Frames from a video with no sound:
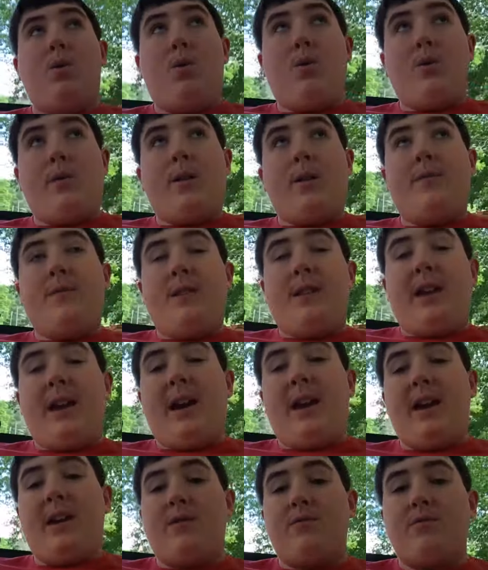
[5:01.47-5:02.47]
or even
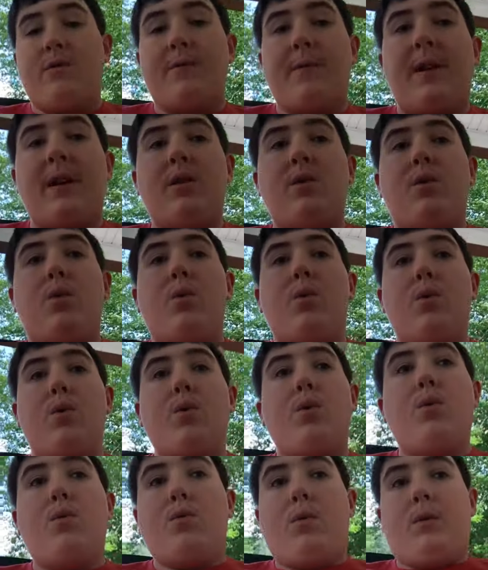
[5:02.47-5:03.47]
aggravate
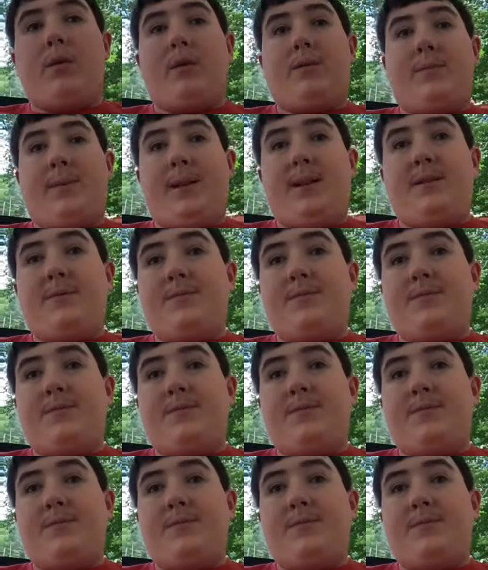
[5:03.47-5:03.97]
or worry me.